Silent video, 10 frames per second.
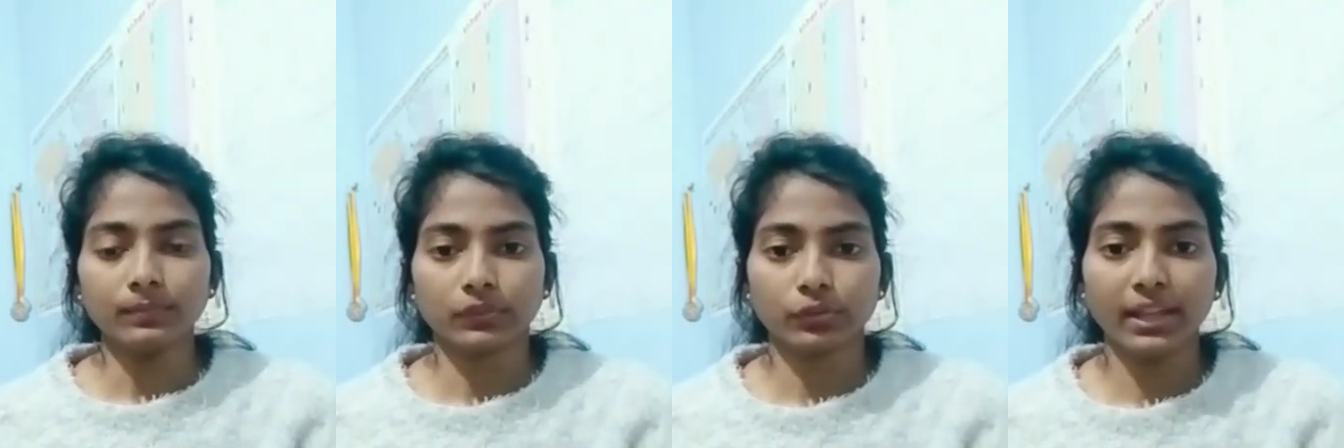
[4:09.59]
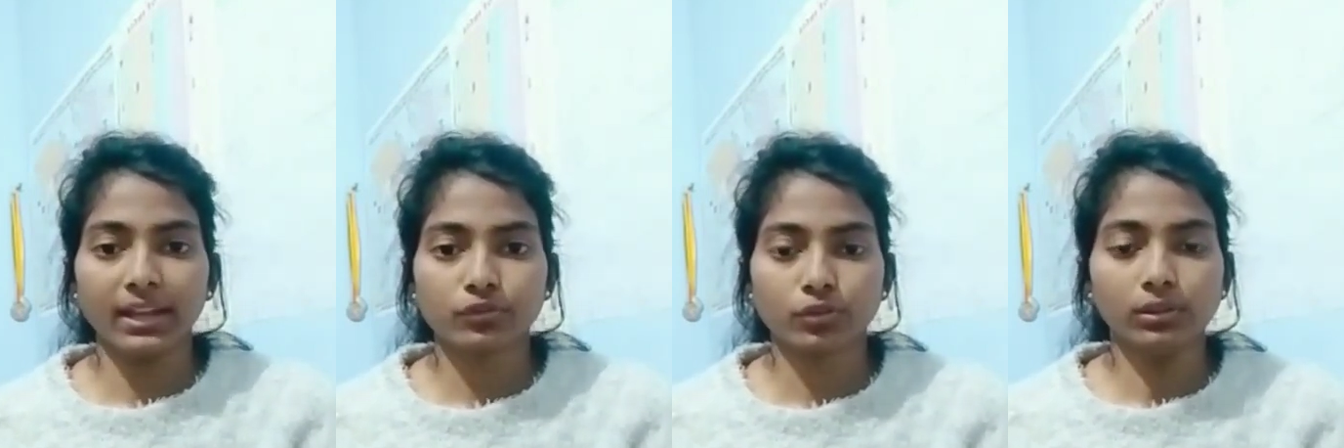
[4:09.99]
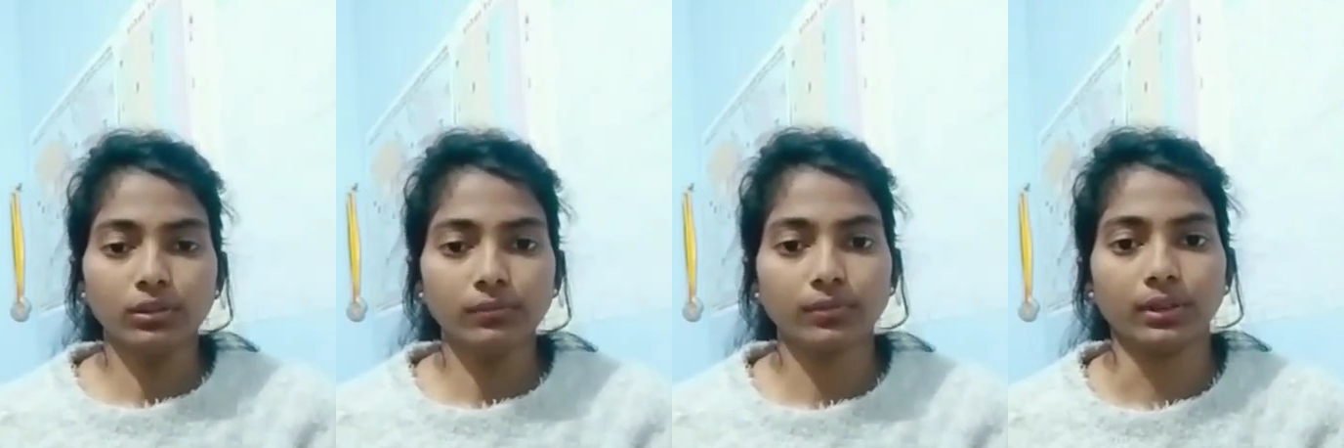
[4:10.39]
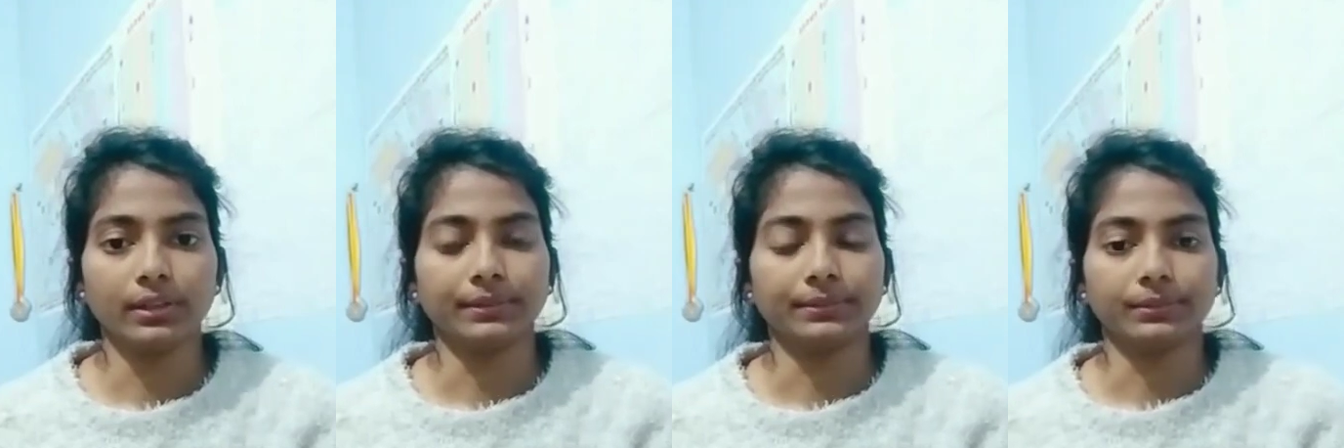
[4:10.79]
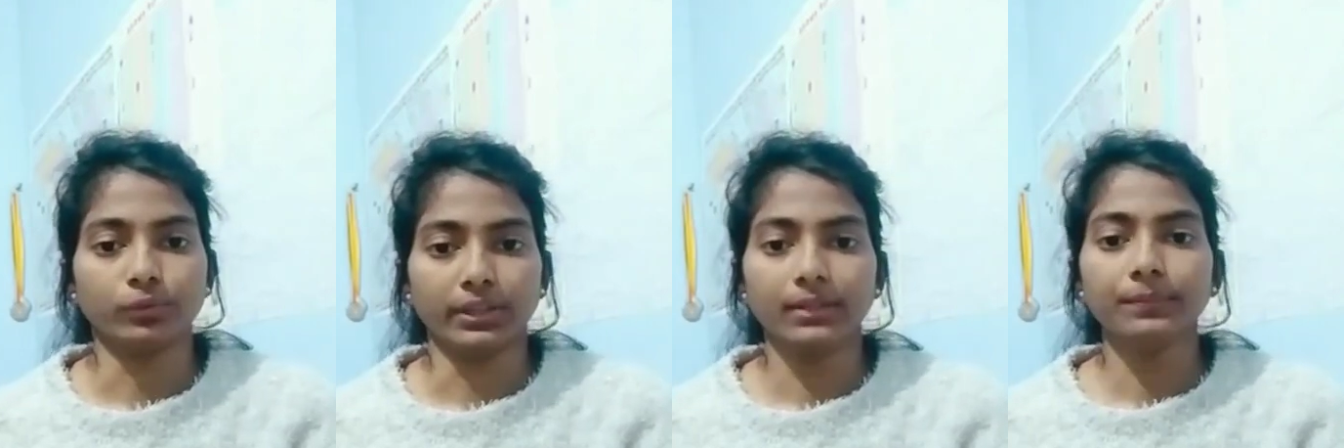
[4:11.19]
So that's all for
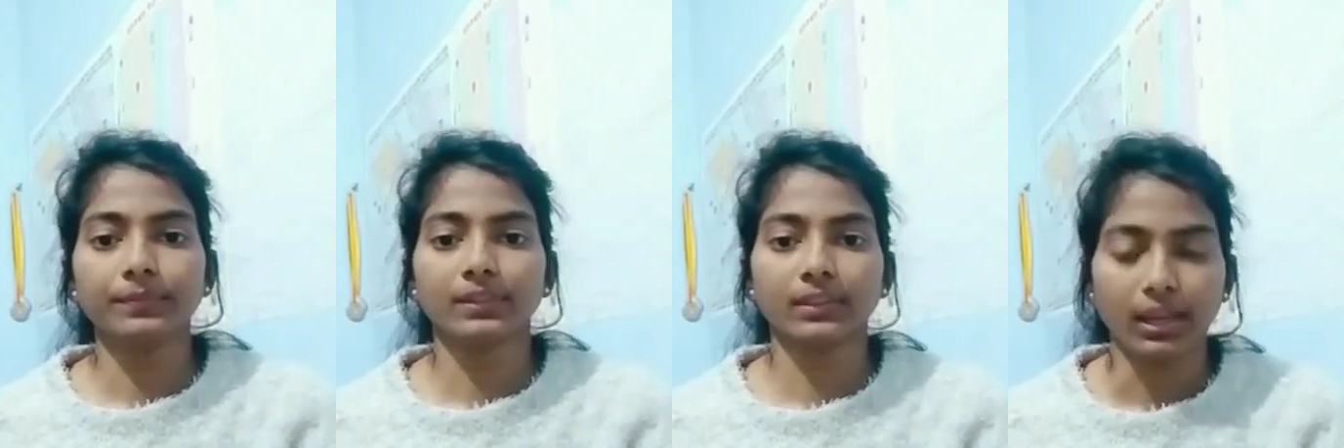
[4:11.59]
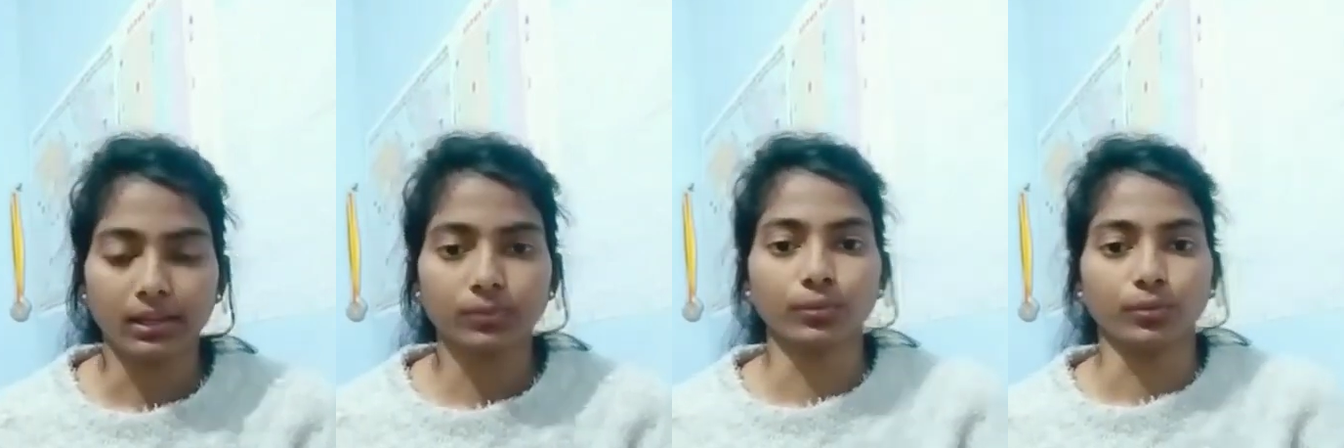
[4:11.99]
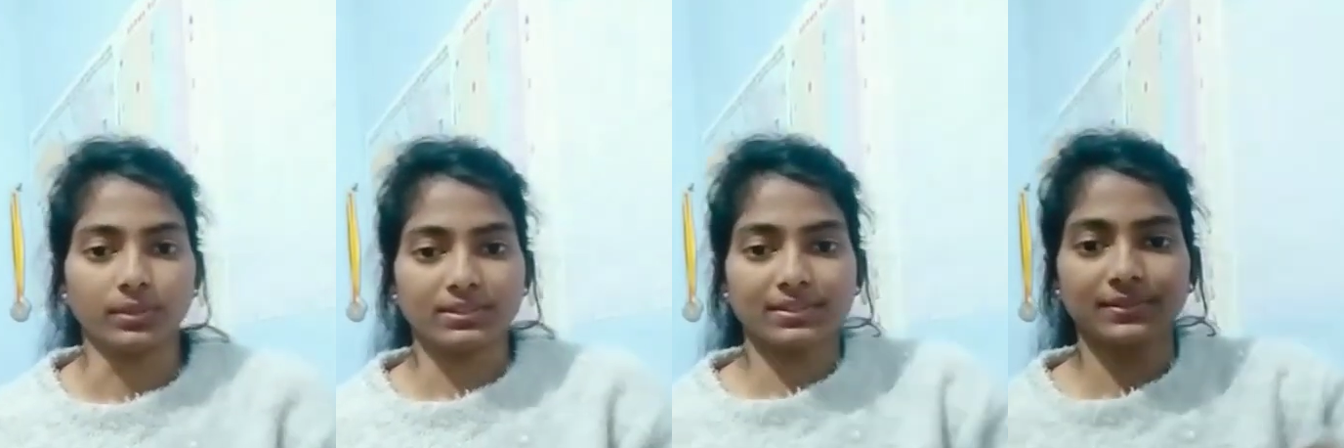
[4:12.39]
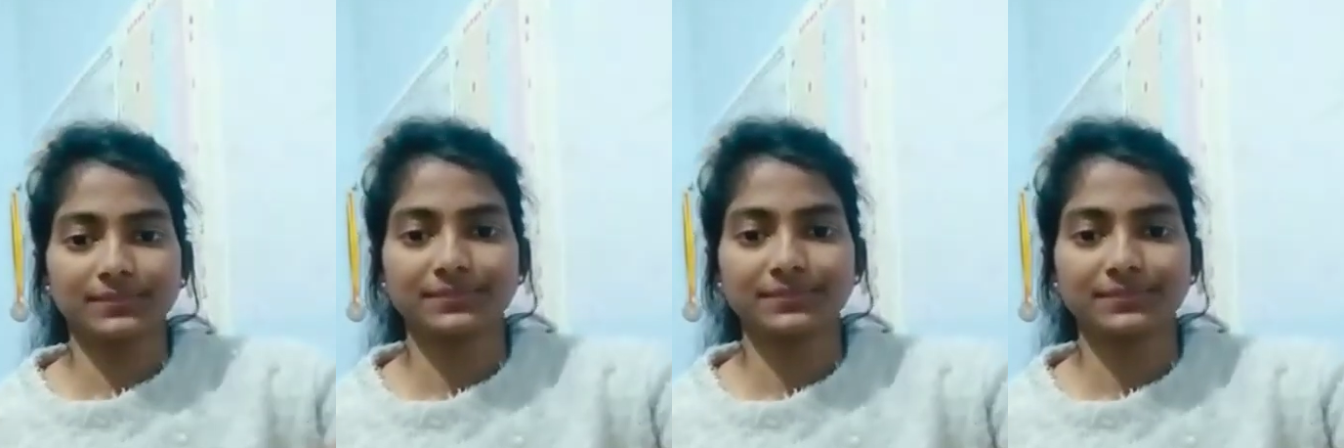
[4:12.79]
today. Thank you so much.